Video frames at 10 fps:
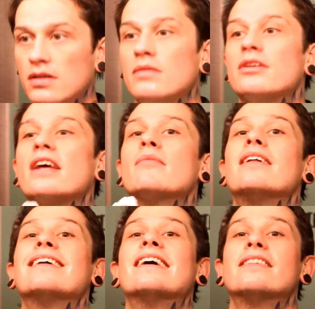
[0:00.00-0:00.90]
going to take
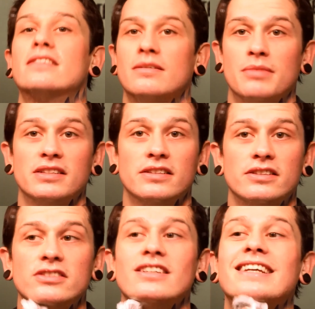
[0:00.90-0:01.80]
my lather and I'm
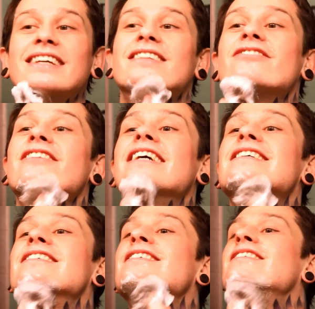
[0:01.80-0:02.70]
basically just going to hit the
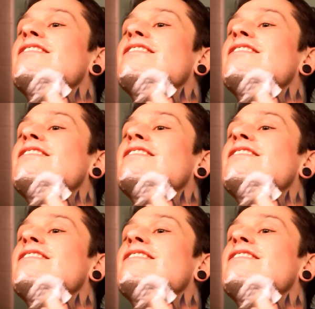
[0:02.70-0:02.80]
face.